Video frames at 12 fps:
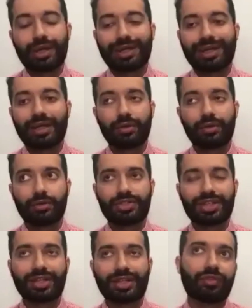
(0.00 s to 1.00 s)
can
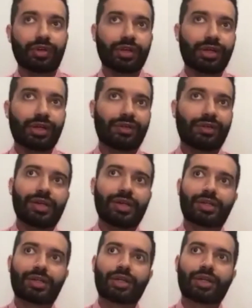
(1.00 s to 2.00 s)
significantly vary.
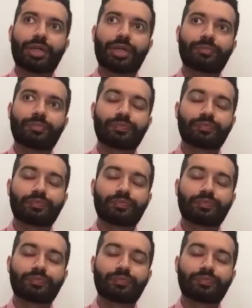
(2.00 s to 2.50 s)
It can be